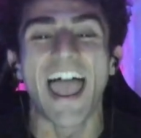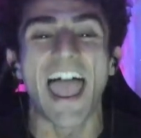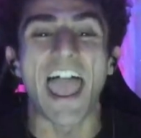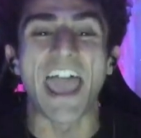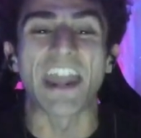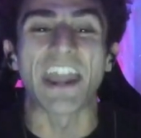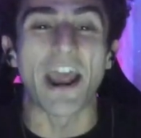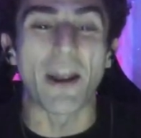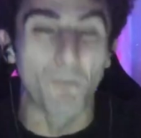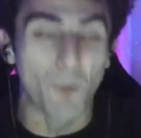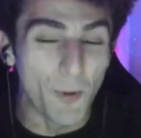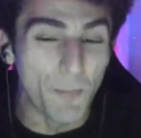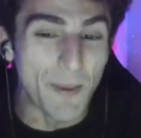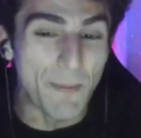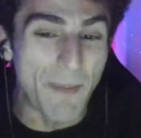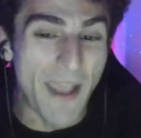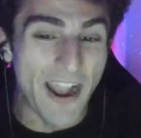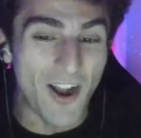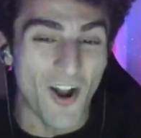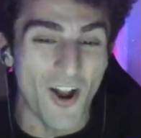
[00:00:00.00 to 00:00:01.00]
And I will be
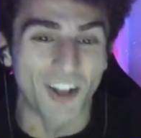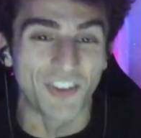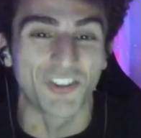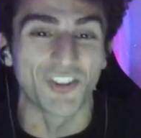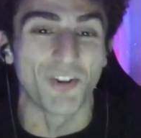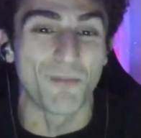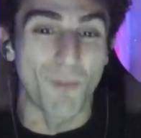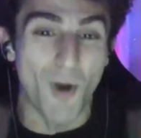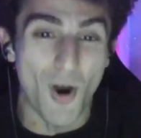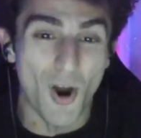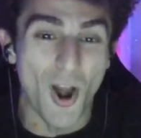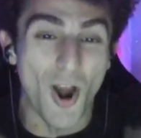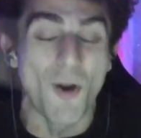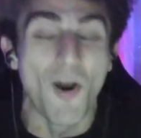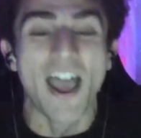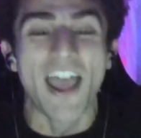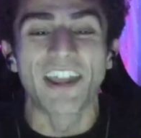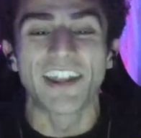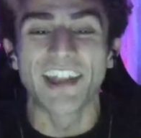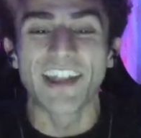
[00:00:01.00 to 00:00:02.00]
back on tomorrow,
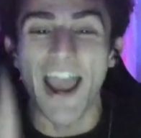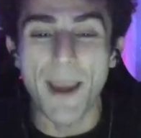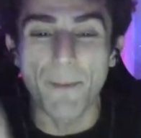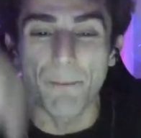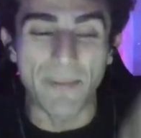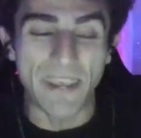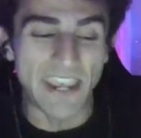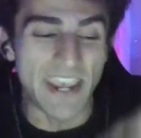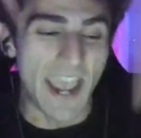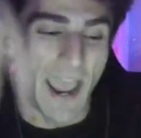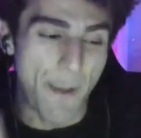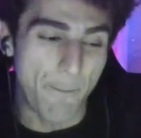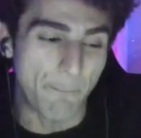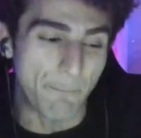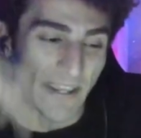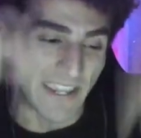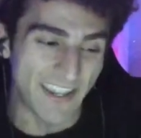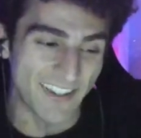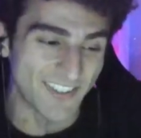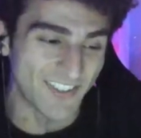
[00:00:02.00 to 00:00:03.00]
9 p.m
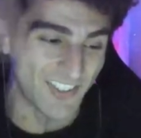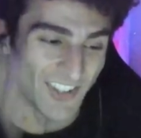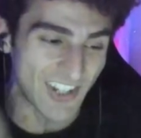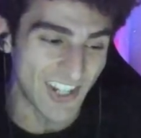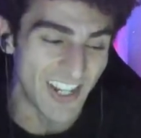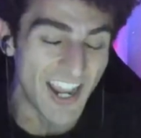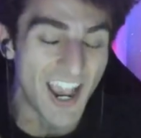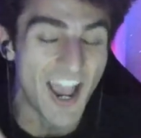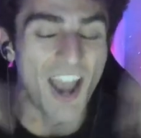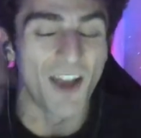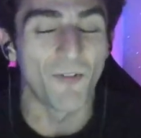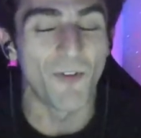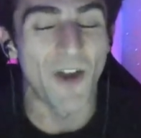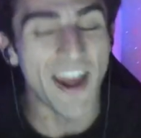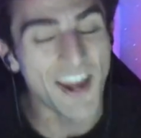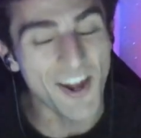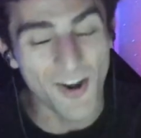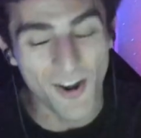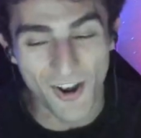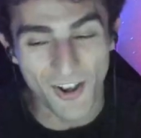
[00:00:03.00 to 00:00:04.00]
p.m. PST
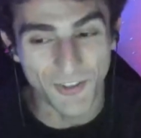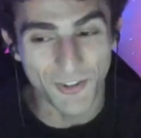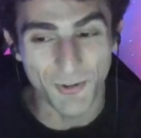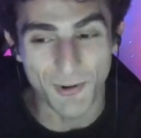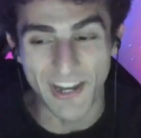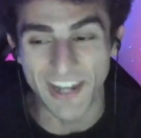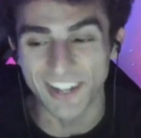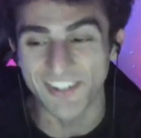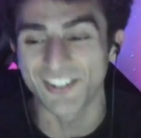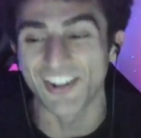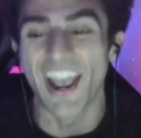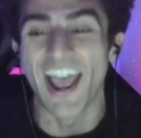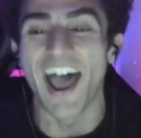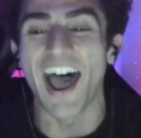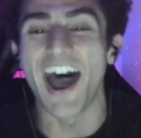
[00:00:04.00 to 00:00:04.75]
right here on Twitch.